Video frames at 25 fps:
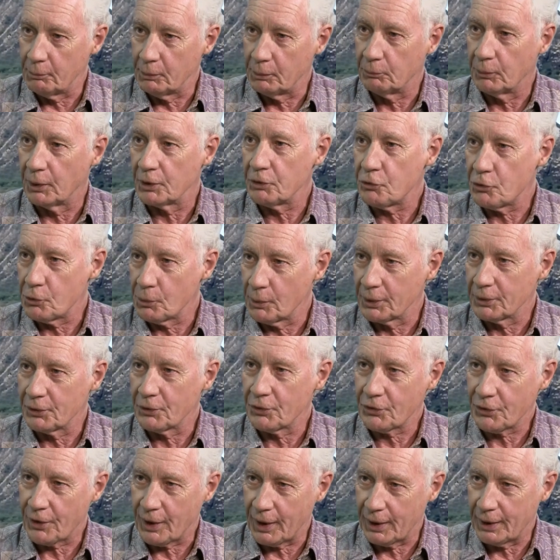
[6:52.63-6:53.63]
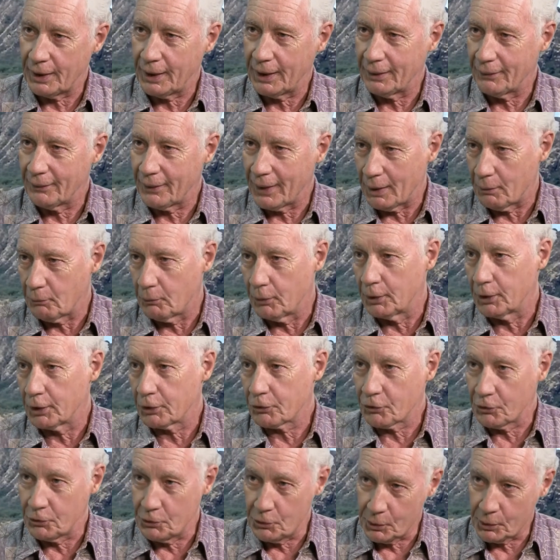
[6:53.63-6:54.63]
And once you understand how that
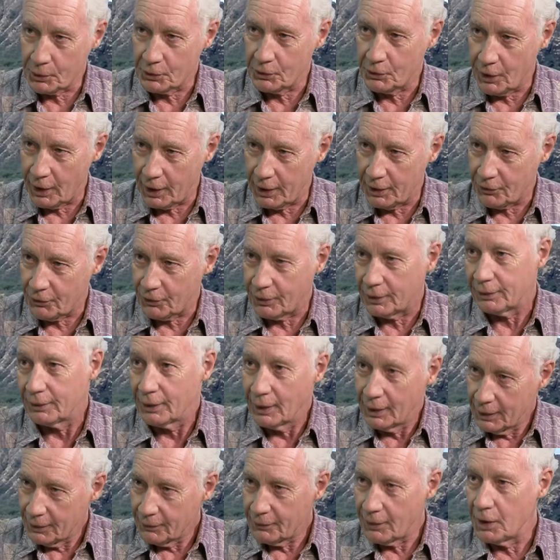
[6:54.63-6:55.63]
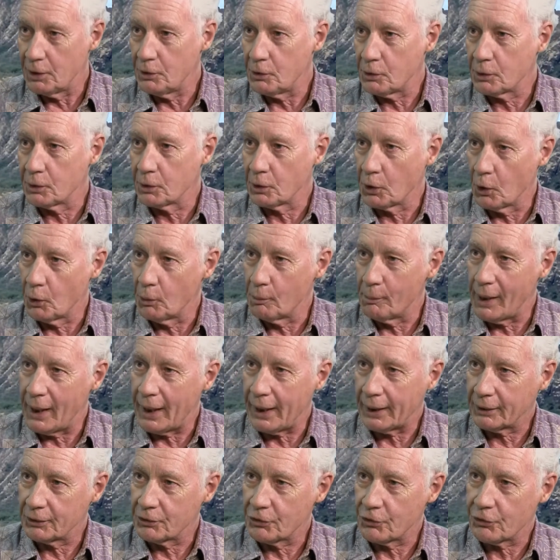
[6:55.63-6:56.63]
works, and you can date it, then you can go
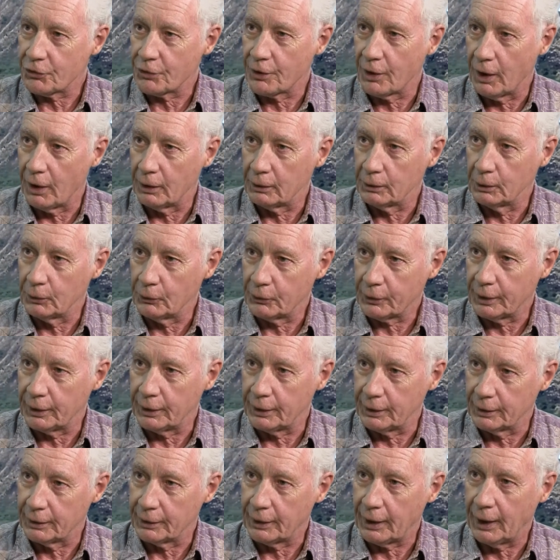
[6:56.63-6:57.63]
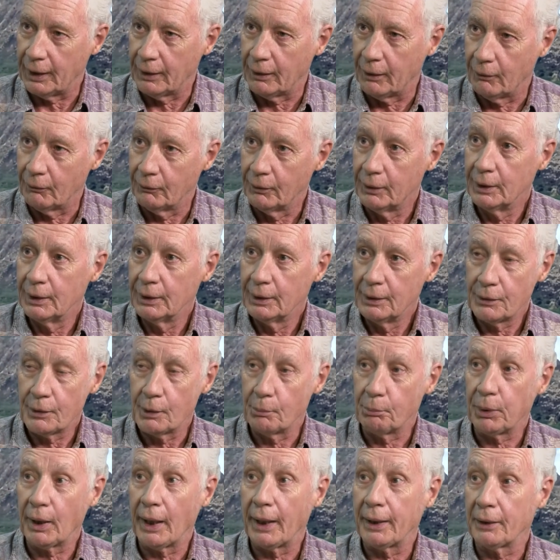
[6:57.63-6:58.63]
back and start looking at how the
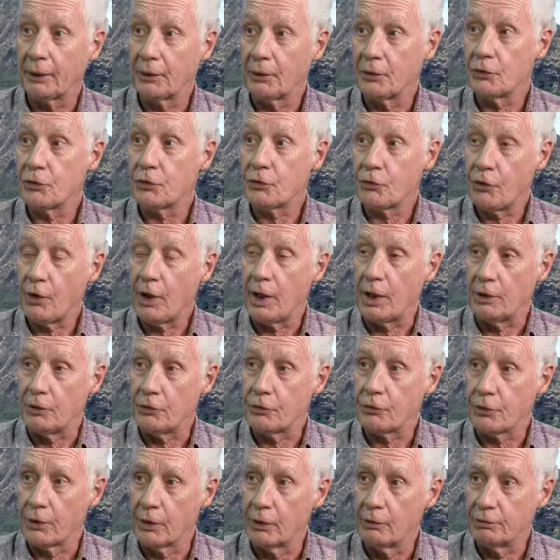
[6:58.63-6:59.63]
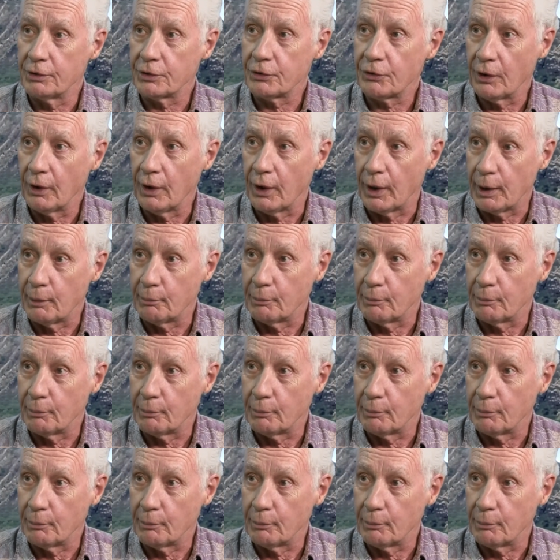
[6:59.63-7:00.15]
planet has changed over time.